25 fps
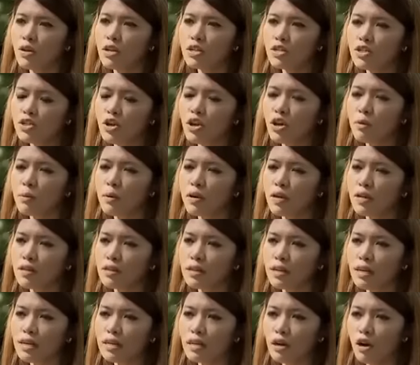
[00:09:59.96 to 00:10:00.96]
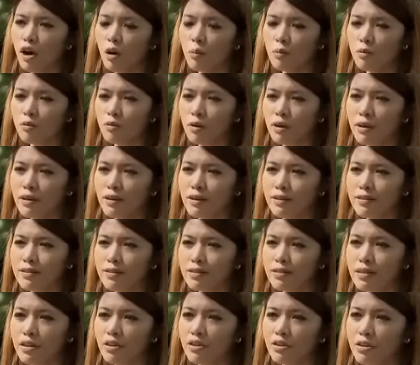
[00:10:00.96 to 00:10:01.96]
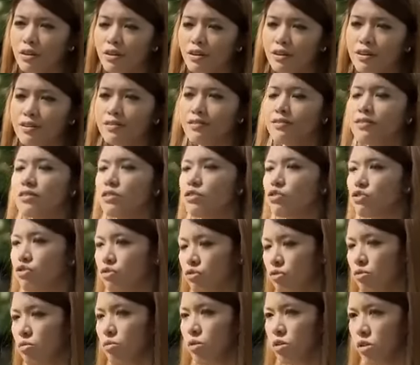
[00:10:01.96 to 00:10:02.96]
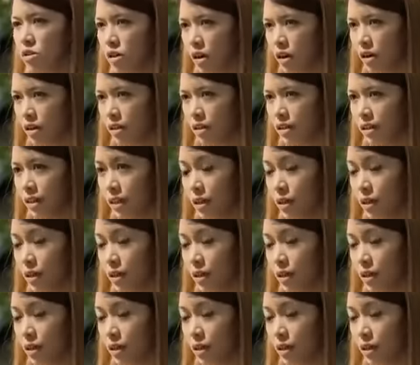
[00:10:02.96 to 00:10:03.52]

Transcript: Well, let's talk about Al-Qaeda operating in Syria. Is this true or not?